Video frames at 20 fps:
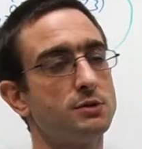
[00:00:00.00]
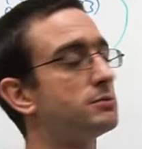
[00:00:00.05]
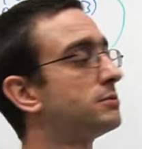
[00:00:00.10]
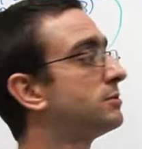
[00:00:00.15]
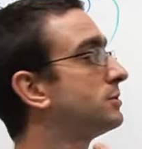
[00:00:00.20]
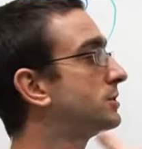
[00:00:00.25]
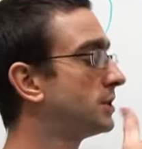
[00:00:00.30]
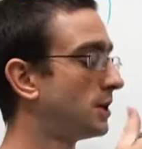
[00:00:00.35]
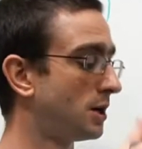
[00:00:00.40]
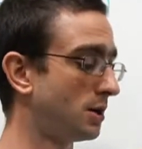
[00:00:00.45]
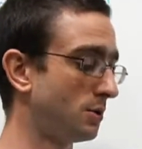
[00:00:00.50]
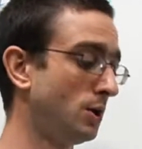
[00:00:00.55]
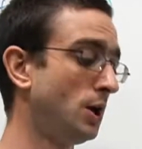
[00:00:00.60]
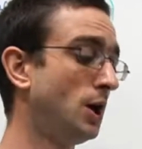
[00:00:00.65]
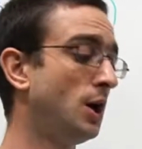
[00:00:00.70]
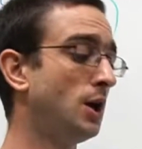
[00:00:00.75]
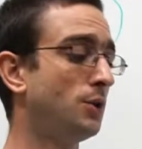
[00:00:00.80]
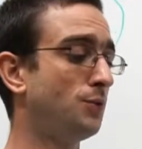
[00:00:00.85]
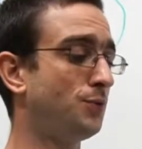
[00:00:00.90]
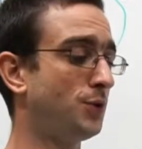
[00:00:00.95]

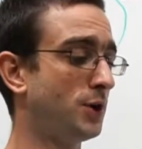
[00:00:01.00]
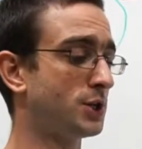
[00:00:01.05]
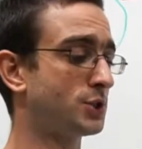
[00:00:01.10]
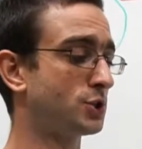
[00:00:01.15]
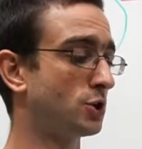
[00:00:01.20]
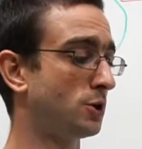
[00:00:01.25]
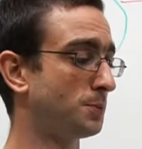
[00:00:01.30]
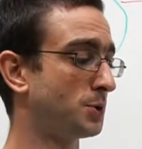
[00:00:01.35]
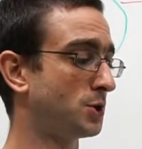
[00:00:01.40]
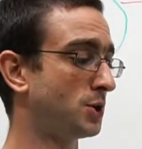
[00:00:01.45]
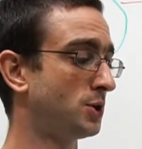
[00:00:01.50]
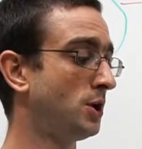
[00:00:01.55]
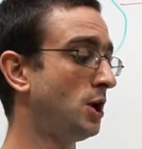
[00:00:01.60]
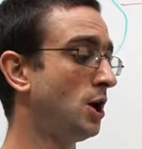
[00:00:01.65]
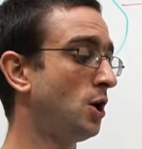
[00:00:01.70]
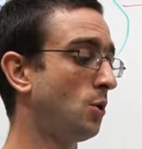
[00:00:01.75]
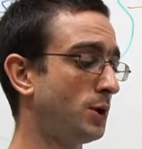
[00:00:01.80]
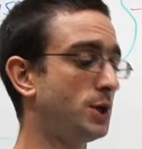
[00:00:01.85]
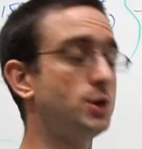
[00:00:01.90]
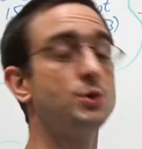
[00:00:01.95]
So, first
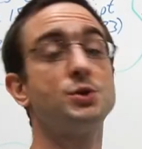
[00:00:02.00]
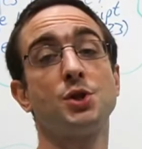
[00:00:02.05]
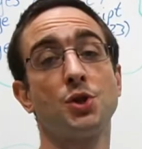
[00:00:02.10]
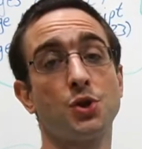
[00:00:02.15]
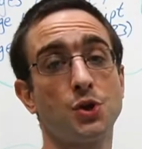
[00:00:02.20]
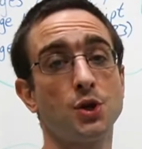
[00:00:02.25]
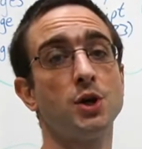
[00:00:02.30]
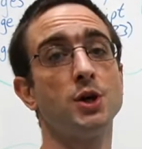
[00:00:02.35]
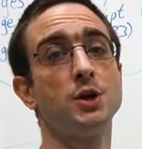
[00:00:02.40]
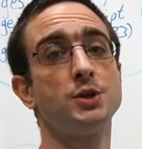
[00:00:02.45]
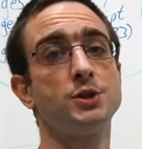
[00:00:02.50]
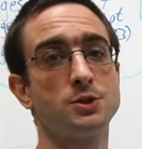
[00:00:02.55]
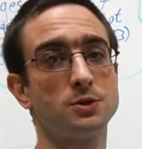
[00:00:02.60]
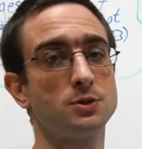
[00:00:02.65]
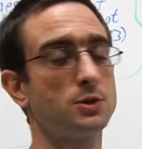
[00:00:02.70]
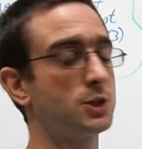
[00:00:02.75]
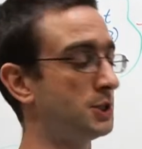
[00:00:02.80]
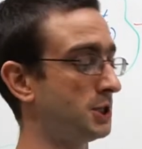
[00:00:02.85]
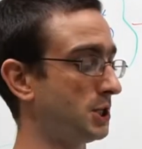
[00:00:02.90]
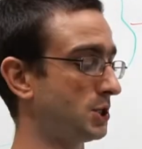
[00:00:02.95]
option, we use third
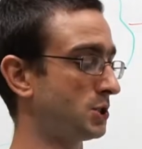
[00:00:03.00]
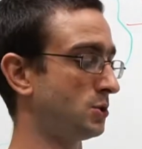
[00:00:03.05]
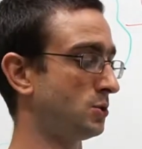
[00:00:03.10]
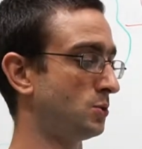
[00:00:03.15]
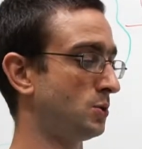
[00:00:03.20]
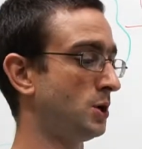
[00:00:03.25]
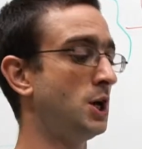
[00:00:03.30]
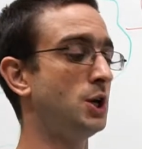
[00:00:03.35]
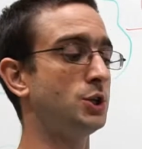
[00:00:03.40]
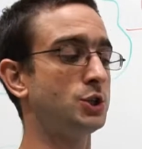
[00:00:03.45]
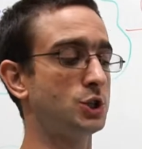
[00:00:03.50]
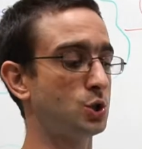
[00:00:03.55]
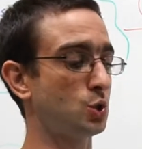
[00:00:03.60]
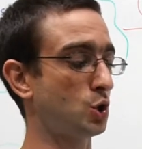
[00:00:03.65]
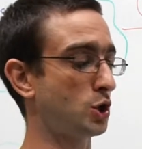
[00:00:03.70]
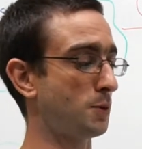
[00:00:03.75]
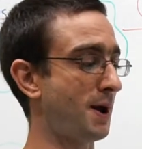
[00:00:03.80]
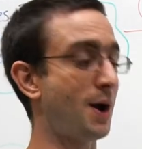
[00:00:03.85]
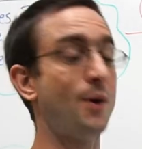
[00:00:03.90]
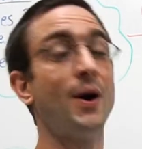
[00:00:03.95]
conditional to
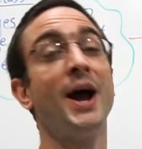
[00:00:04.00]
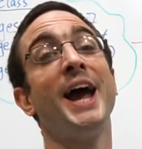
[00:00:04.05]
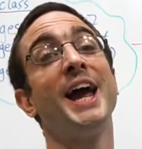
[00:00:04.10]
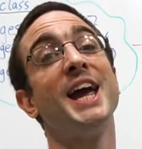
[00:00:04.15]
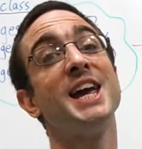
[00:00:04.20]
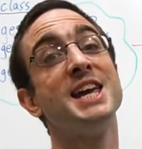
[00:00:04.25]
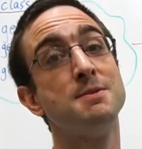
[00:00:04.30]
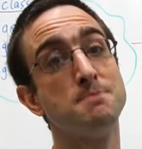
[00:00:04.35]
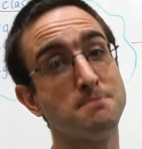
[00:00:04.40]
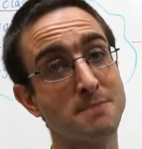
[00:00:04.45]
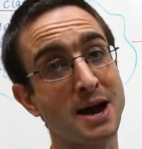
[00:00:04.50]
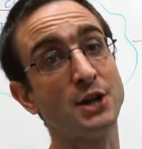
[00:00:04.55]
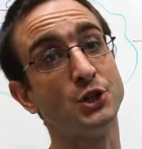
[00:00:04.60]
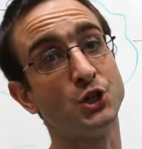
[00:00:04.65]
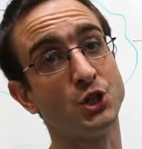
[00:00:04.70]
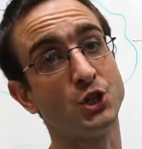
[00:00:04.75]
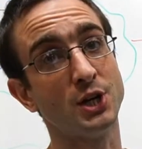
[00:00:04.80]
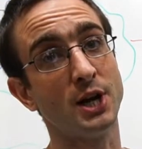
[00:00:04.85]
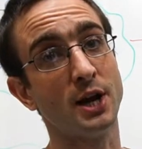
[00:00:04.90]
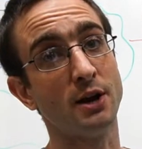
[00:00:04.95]
talk about
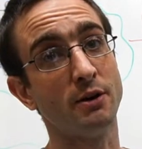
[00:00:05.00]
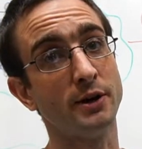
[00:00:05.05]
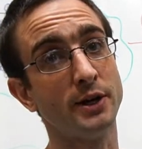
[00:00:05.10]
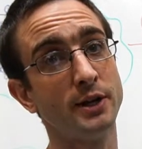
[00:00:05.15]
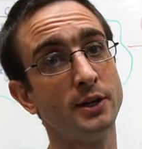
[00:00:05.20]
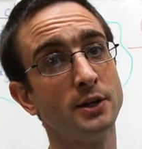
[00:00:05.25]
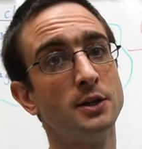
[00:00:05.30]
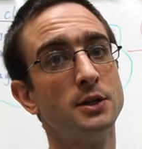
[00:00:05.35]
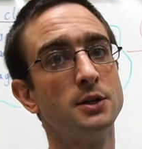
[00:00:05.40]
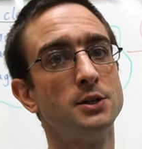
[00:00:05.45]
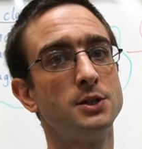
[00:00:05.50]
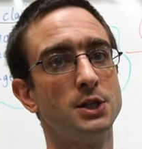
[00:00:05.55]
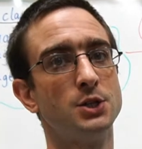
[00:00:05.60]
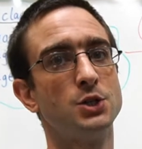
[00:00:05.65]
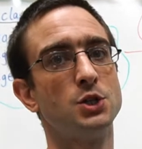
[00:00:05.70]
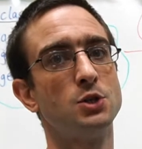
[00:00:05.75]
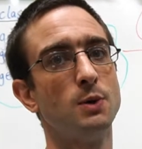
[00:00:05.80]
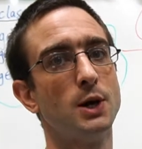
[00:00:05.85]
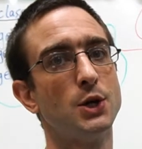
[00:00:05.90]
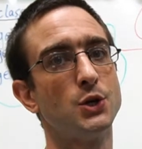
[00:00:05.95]
imaginary
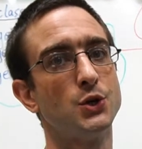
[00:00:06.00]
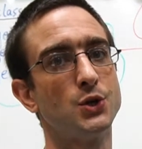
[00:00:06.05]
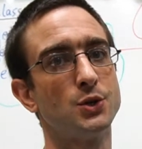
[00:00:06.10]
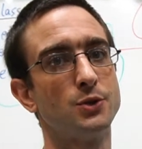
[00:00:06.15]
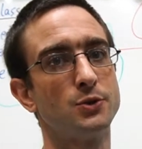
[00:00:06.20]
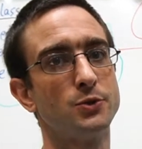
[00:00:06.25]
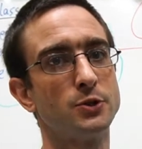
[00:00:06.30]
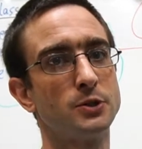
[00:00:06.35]
situations.